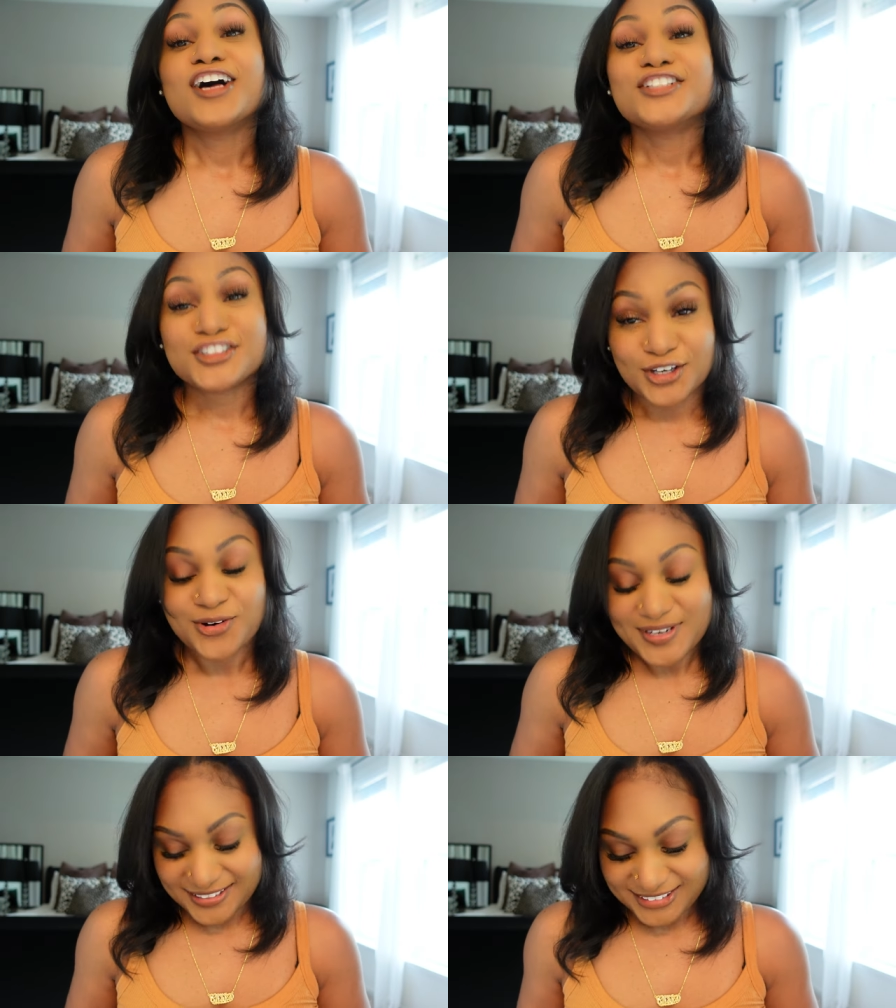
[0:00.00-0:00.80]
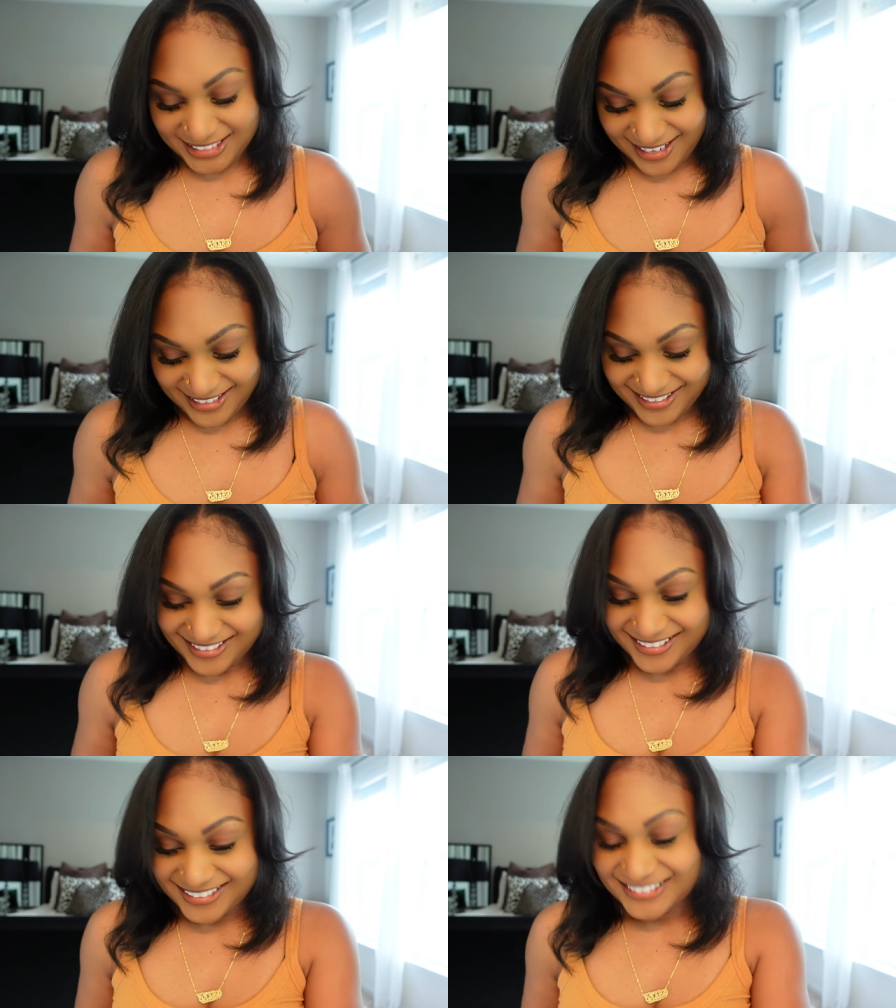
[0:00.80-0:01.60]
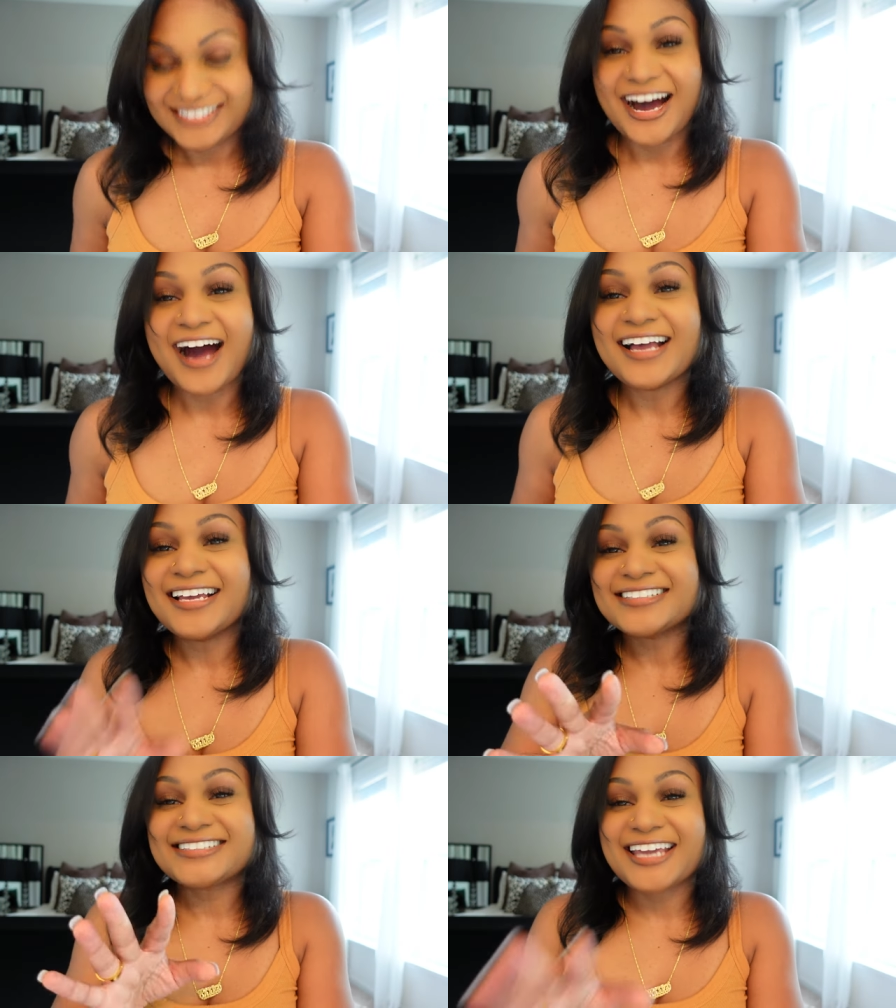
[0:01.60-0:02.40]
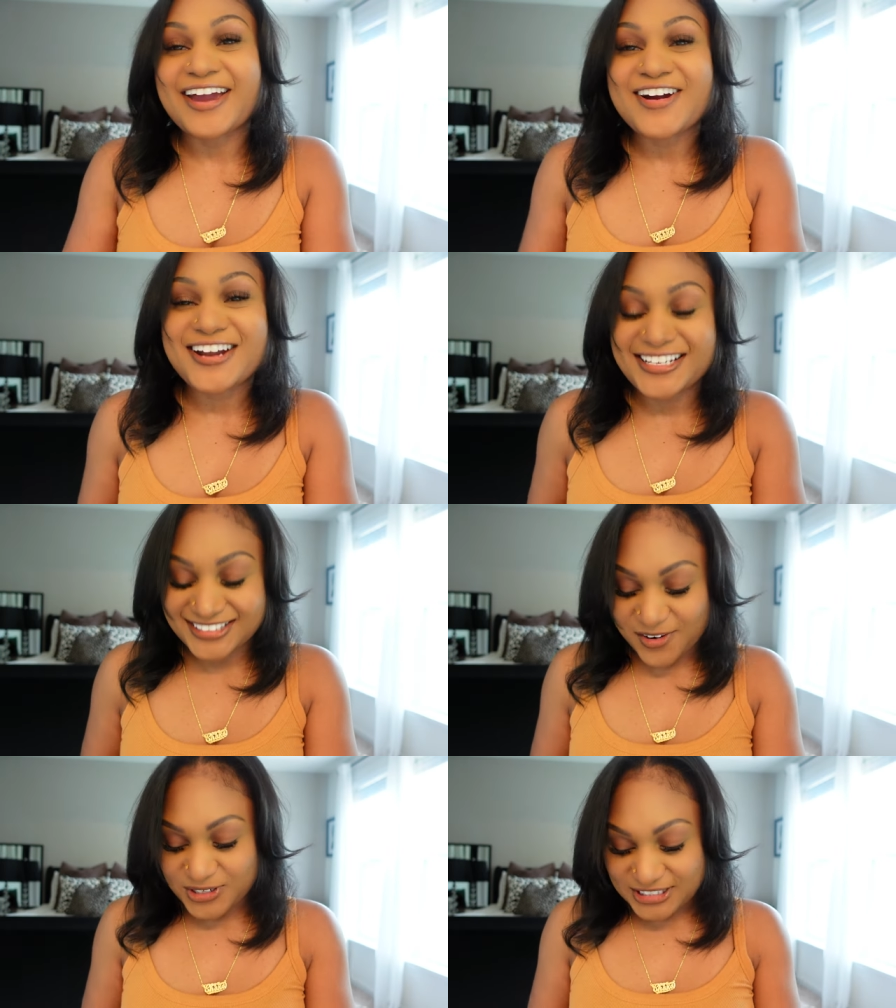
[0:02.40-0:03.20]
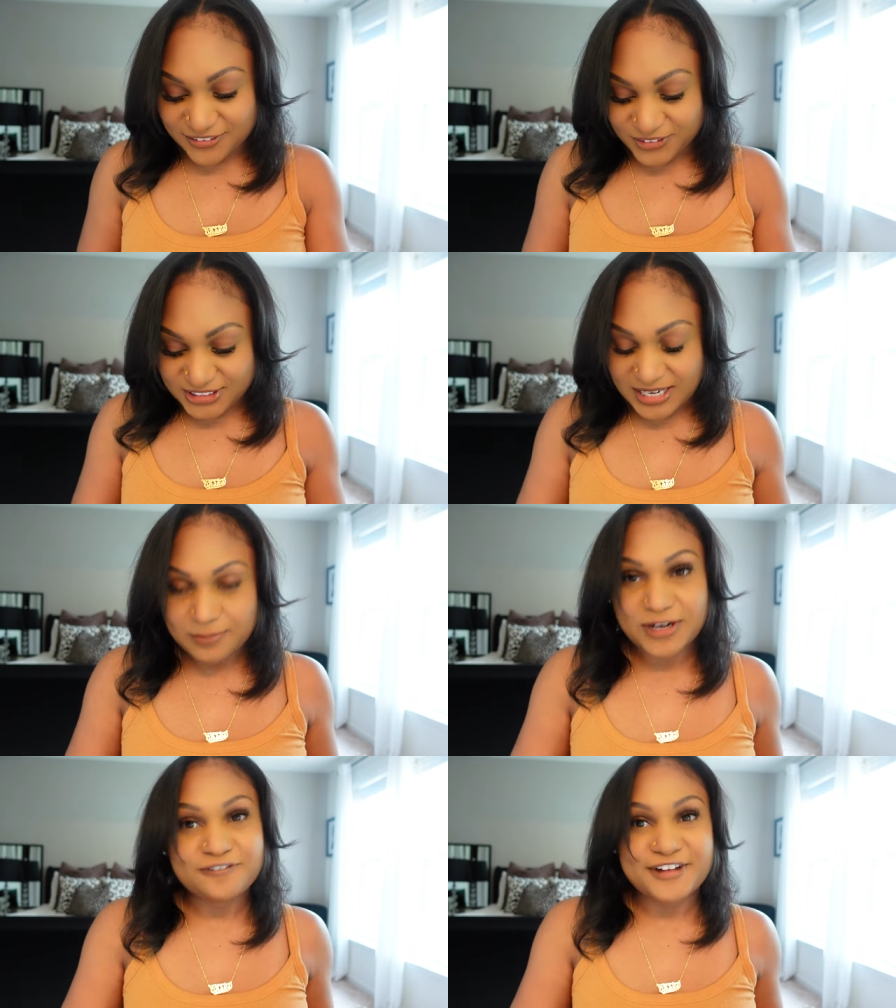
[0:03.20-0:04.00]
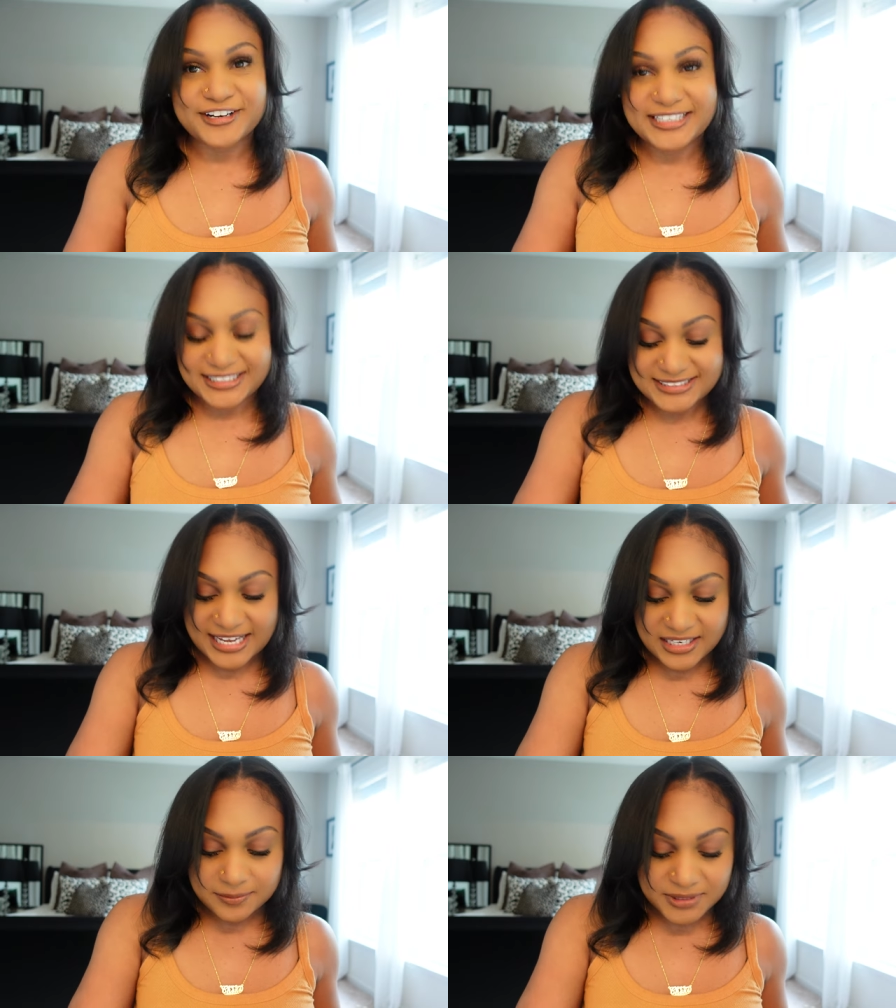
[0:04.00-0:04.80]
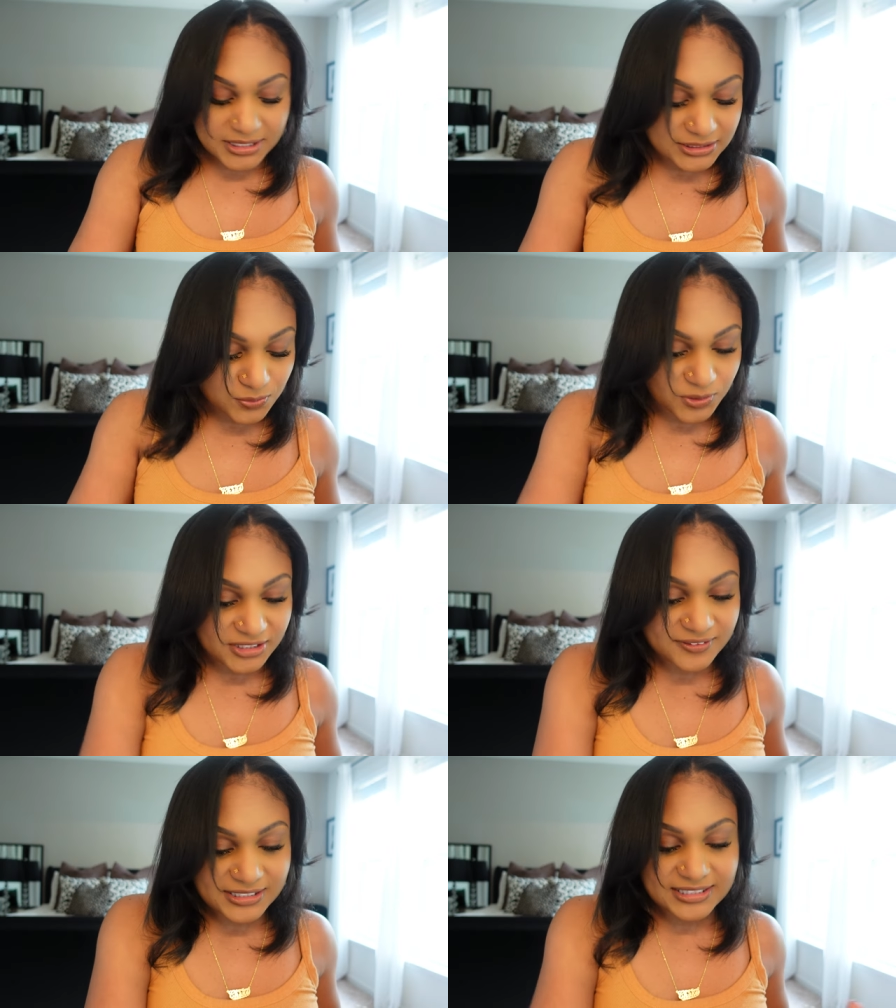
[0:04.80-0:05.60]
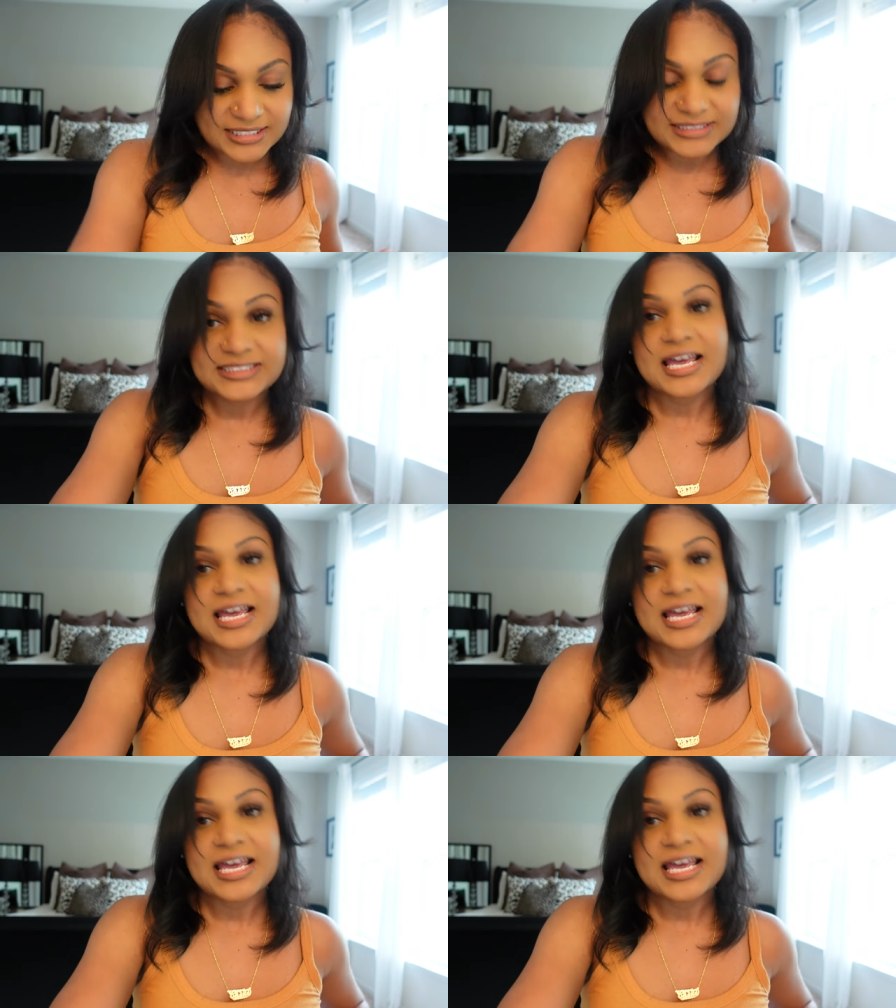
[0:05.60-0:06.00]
so excited not as scared as I was the first time, but very excited because one of the things